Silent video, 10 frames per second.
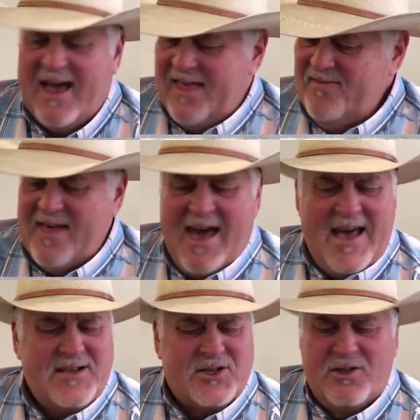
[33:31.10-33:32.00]
and
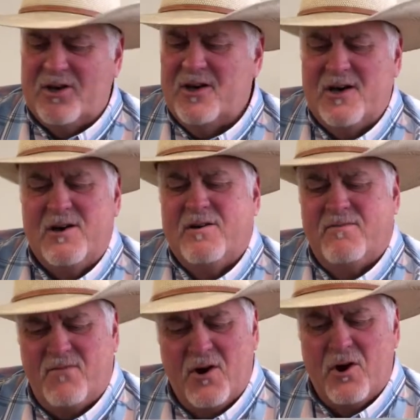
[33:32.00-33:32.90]
that's the
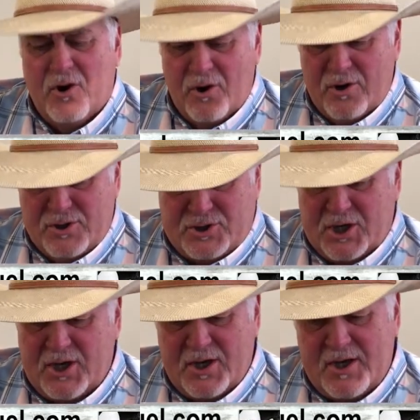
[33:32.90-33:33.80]

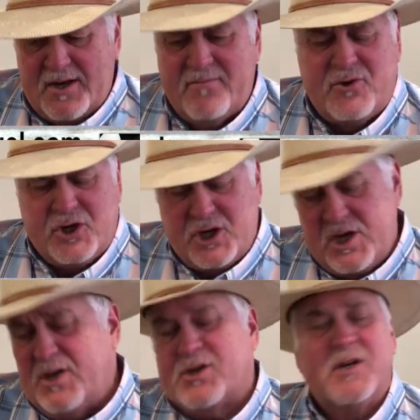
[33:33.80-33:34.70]
version of
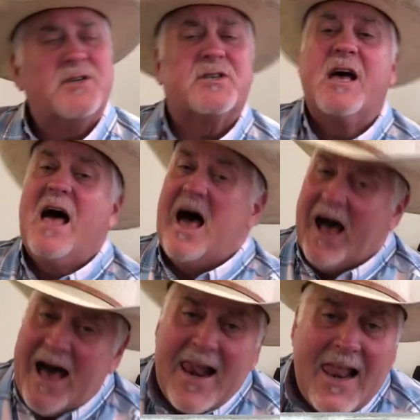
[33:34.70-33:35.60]
Jesus
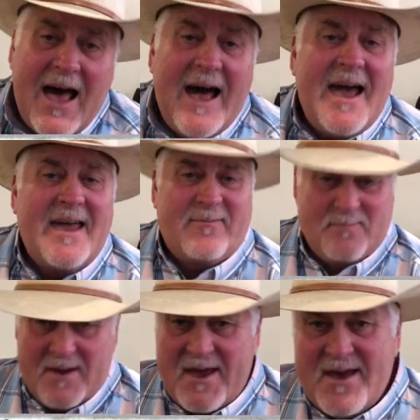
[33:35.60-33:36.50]
I like
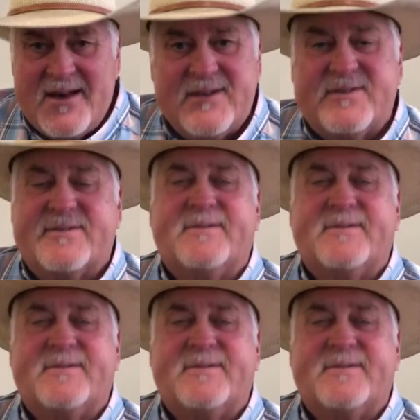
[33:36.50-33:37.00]
best.